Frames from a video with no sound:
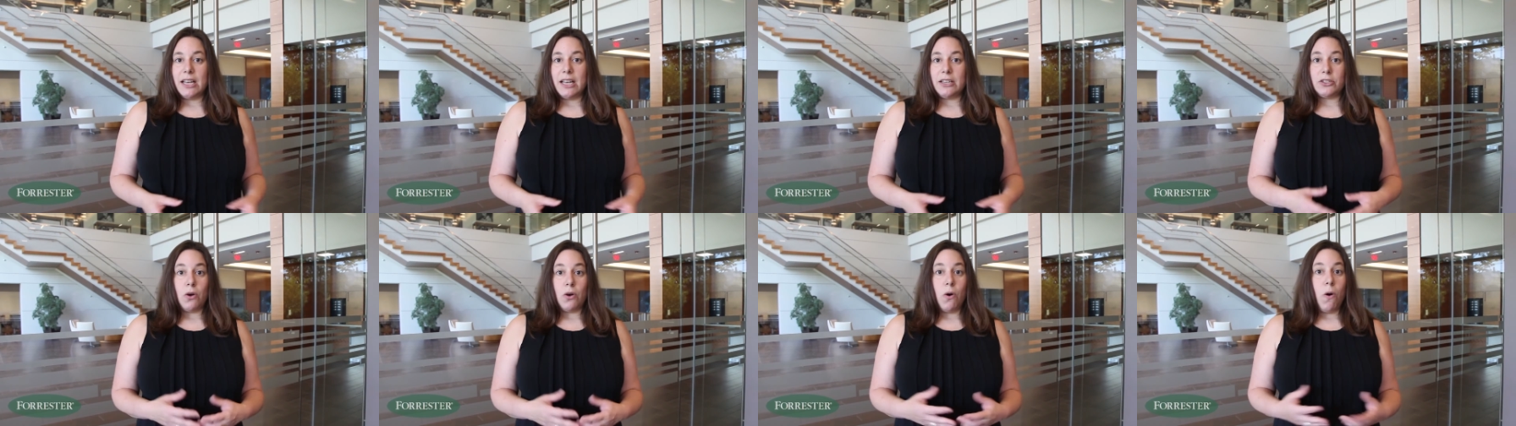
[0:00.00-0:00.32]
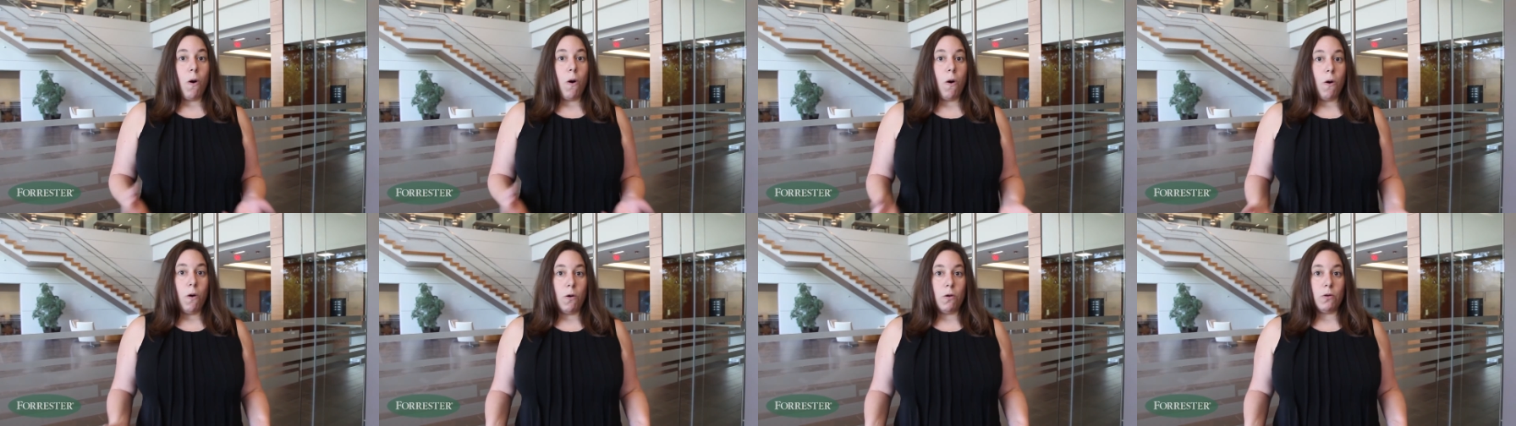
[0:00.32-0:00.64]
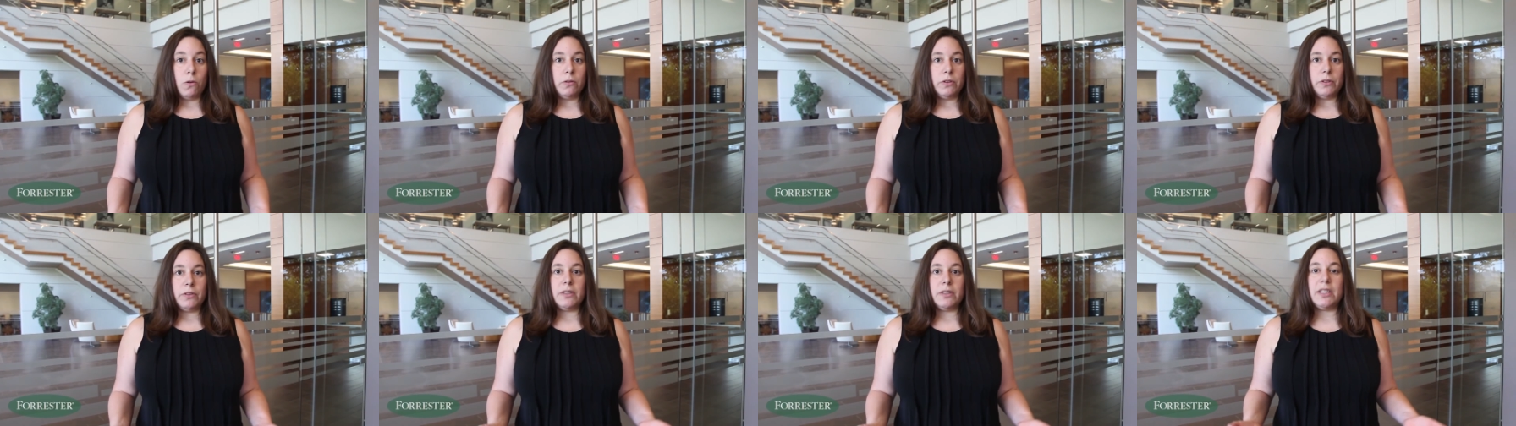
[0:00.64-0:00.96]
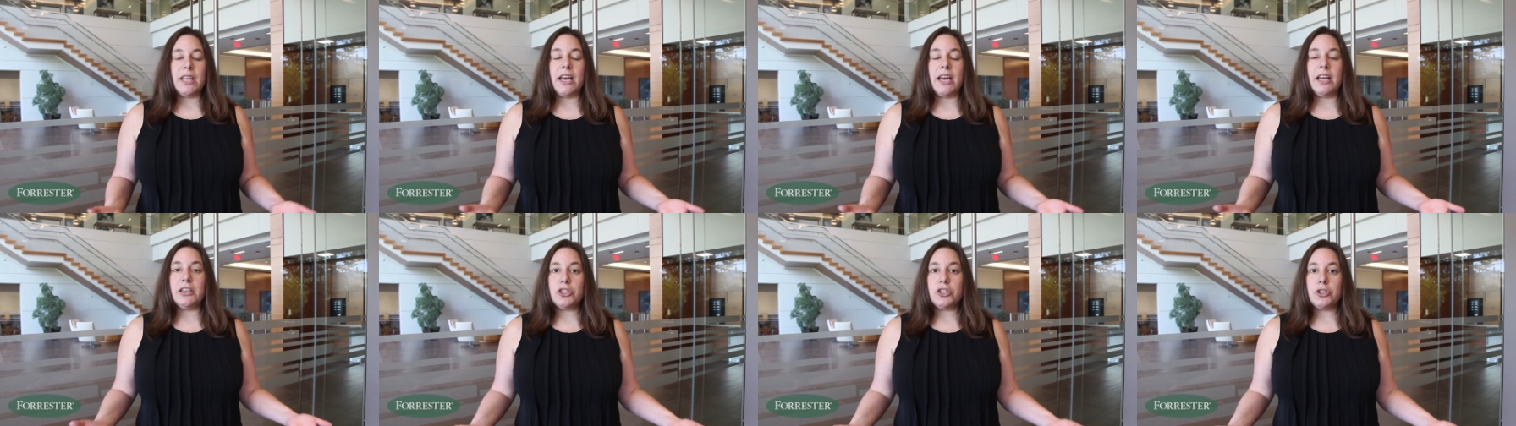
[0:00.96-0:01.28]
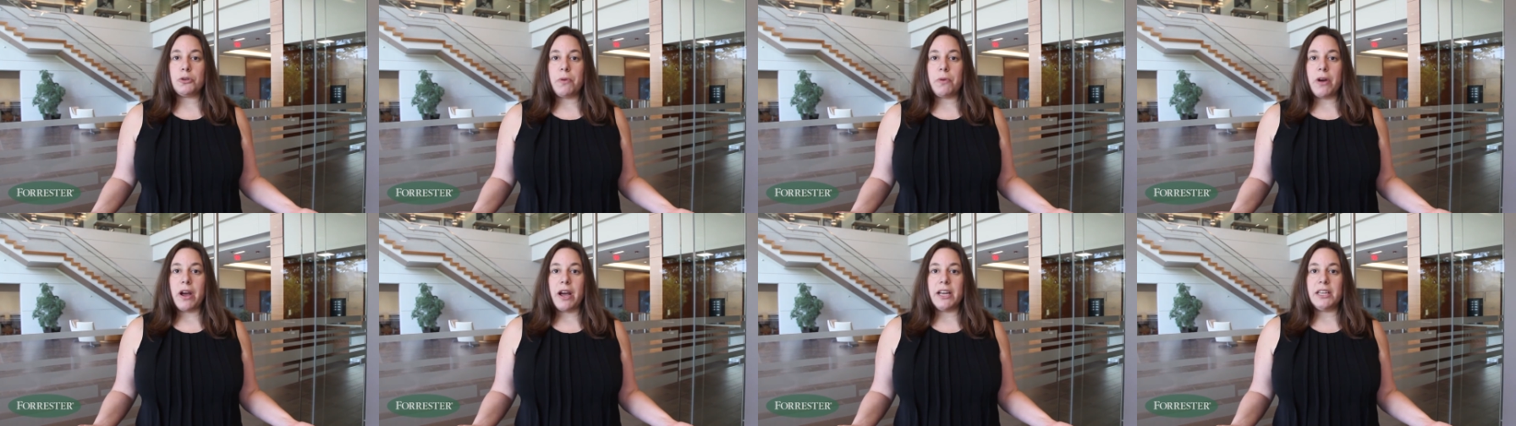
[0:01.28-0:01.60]
as a whole, the
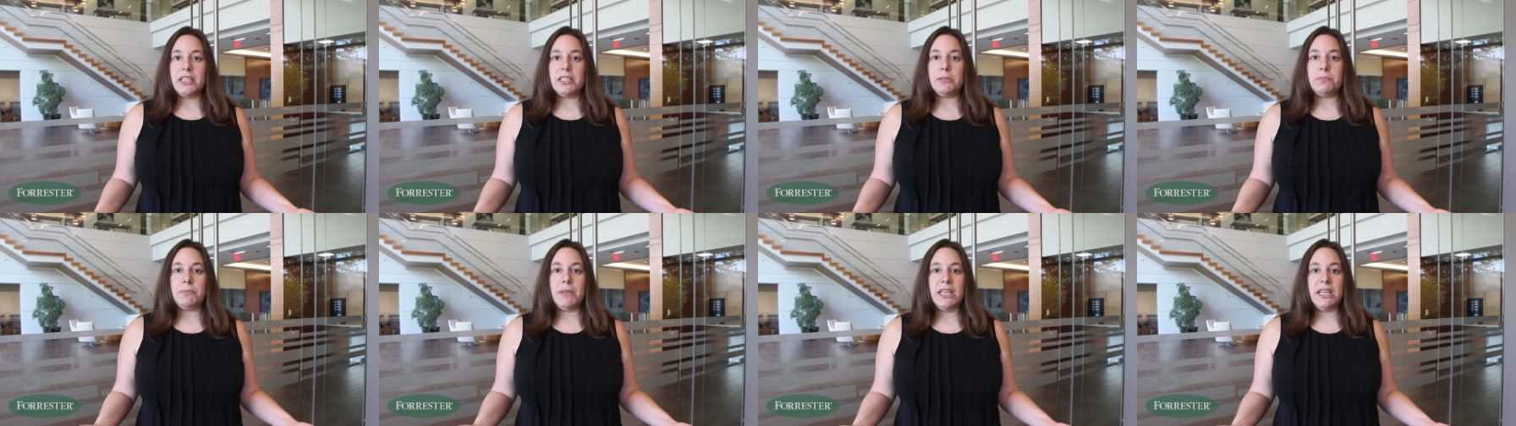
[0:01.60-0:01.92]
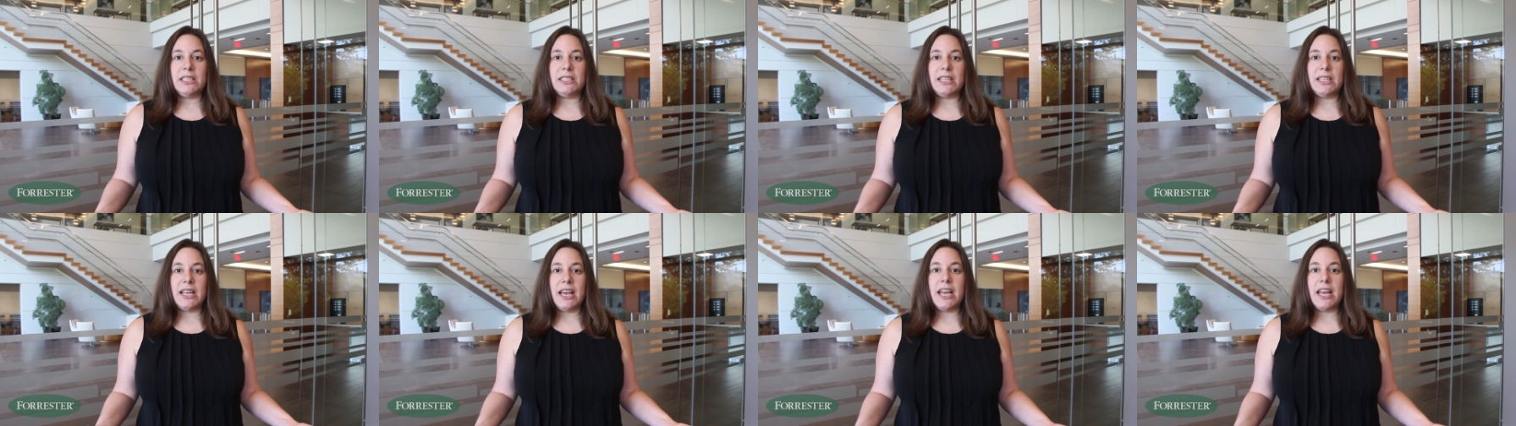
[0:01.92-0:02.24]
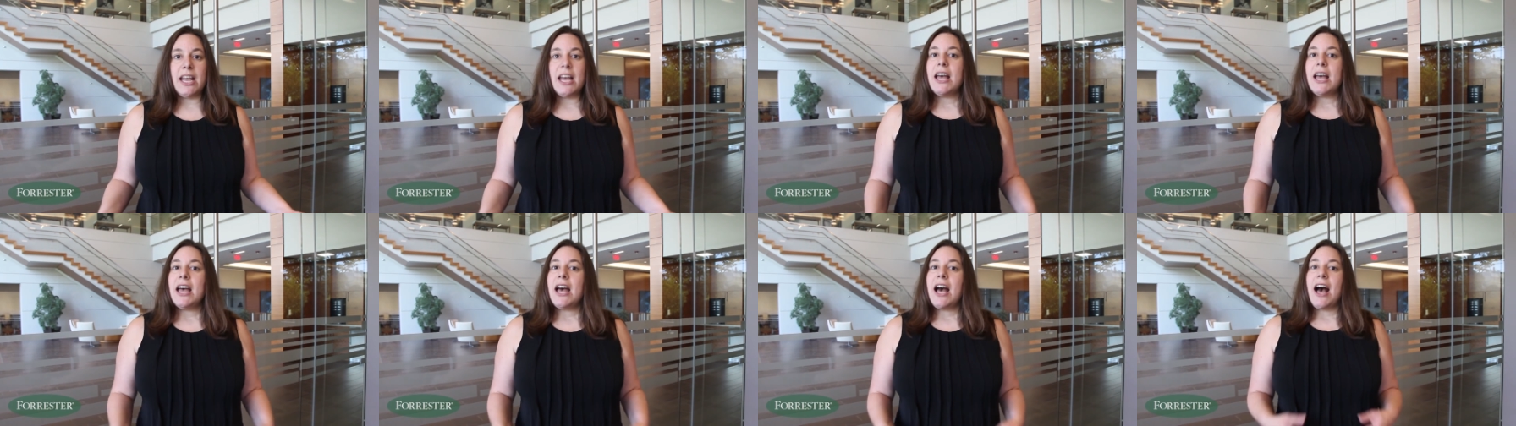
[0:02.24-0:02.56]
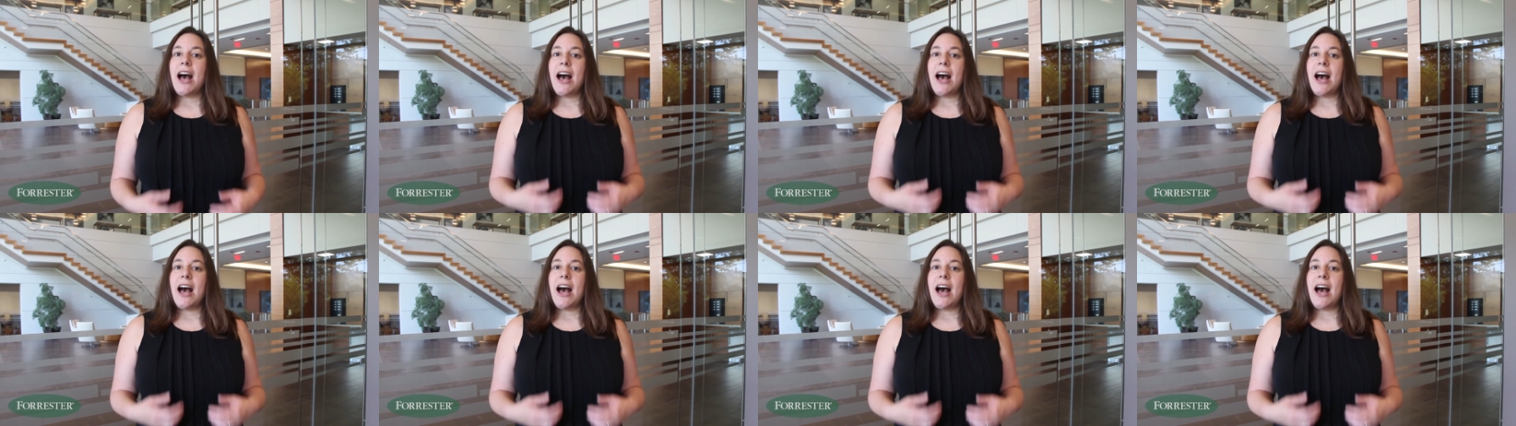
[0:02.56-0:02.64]
enterprise, may say,